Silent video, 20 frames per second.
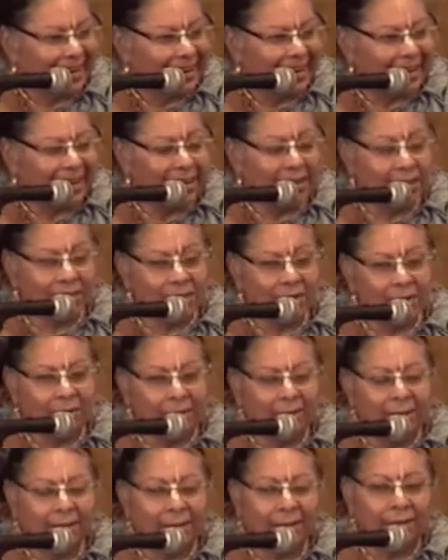And it's
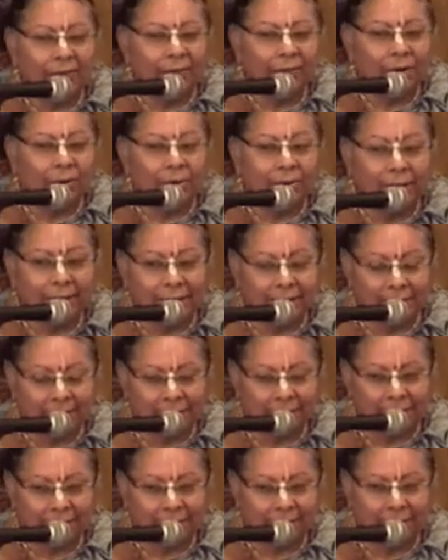only the
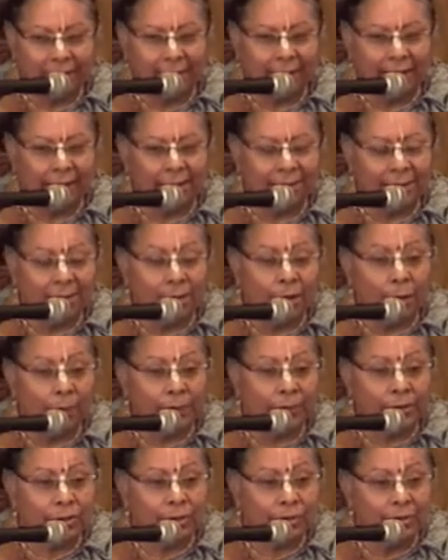devotees that gets an
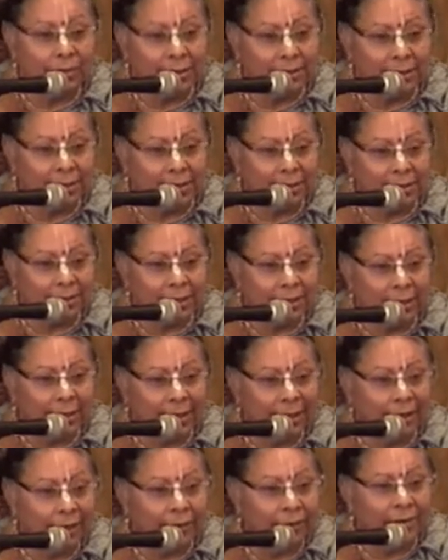opportunity to
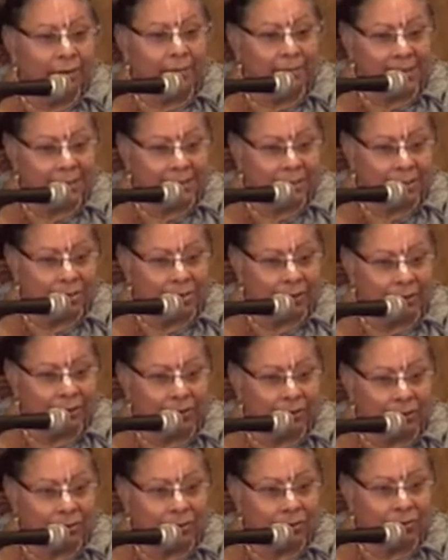carry the message of
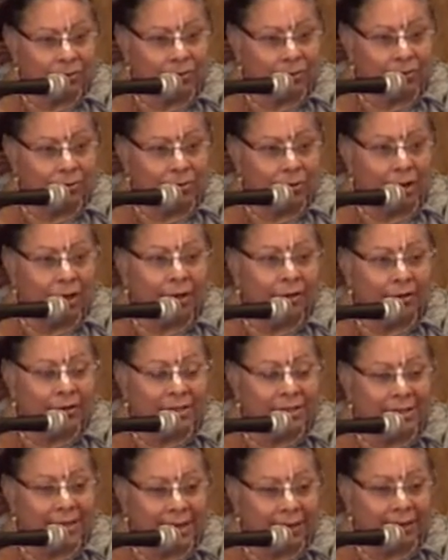the
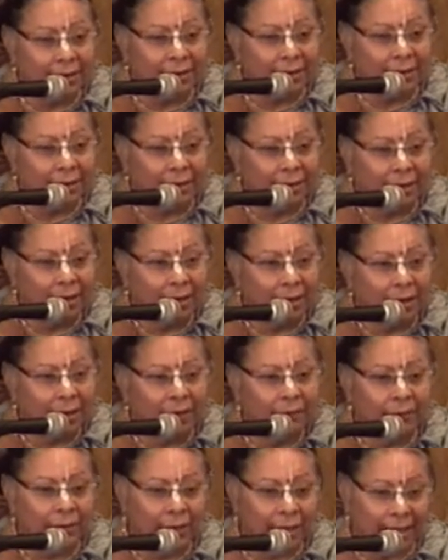understanding
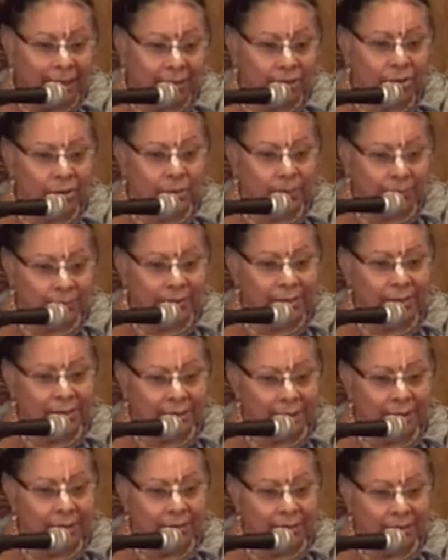of the actual
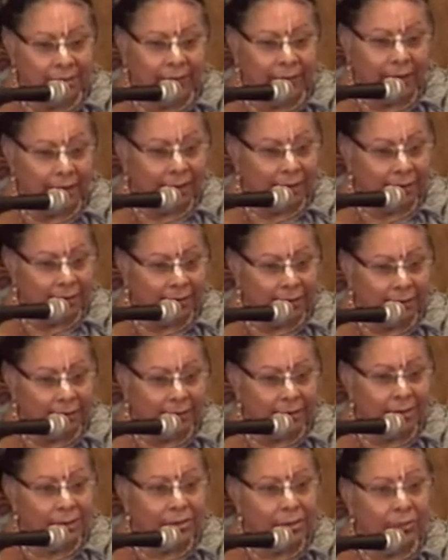personality of Godhead.
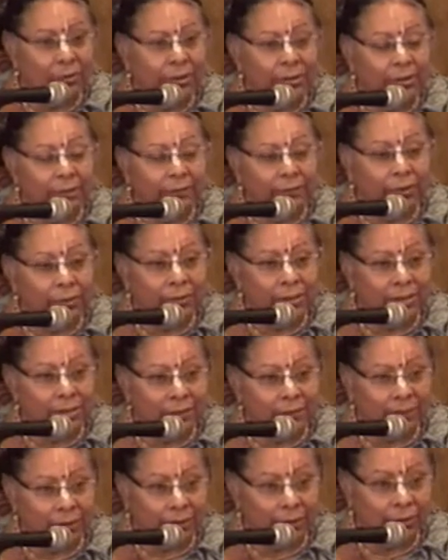It is only devotees
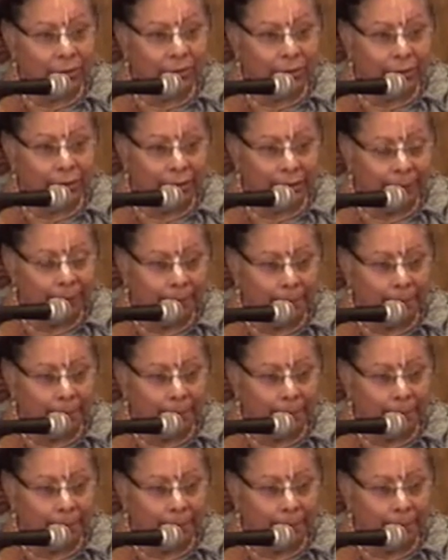of the Lord.